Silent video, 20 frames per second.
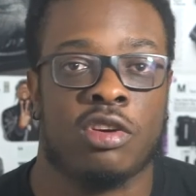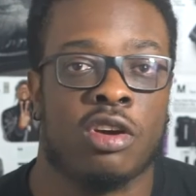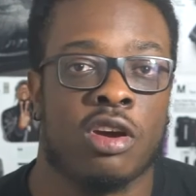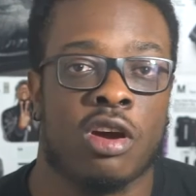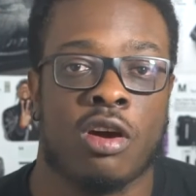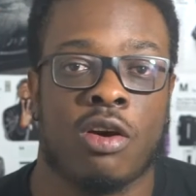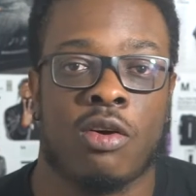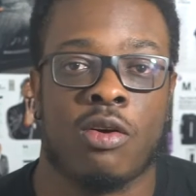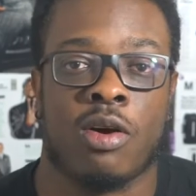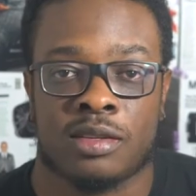
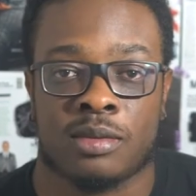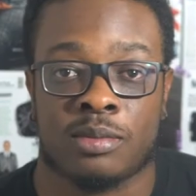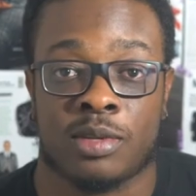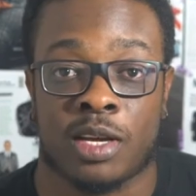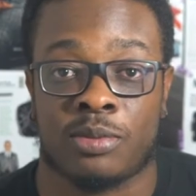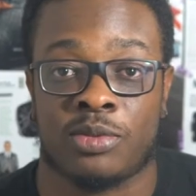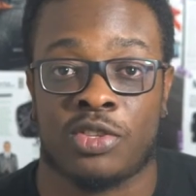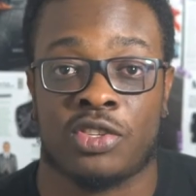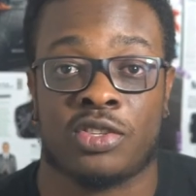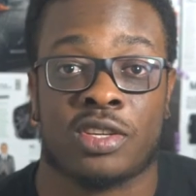go.
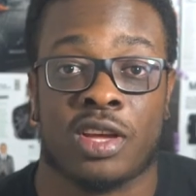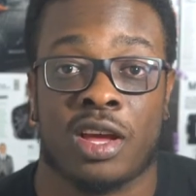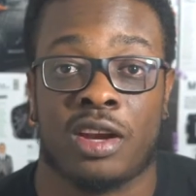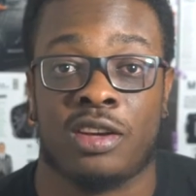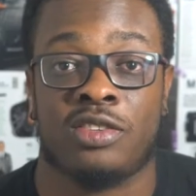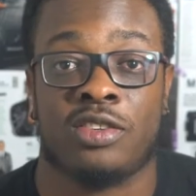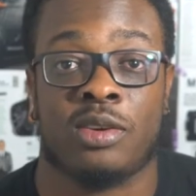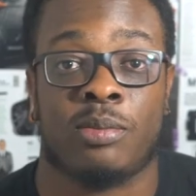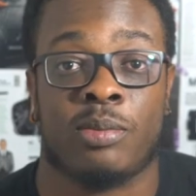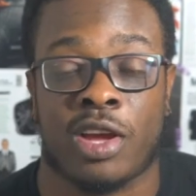Sometimes you just
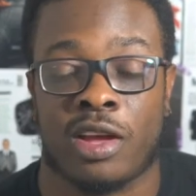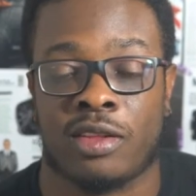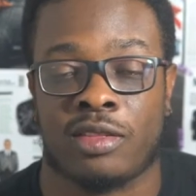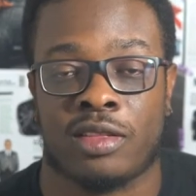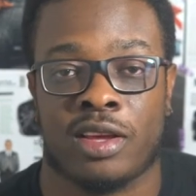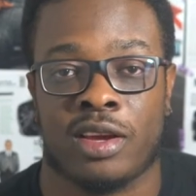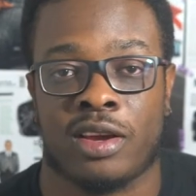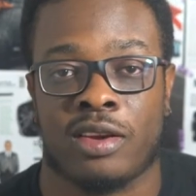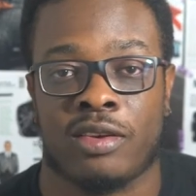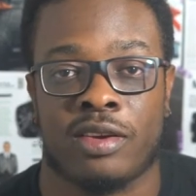gotta jump
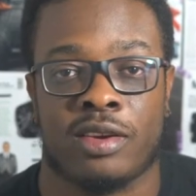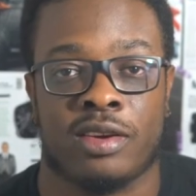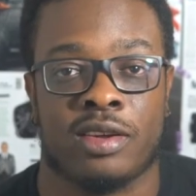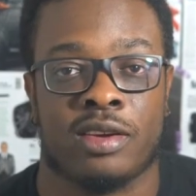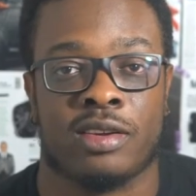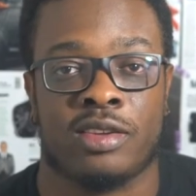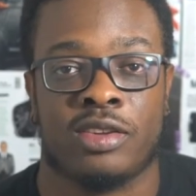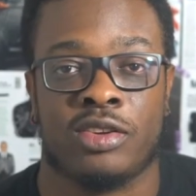out there and uh,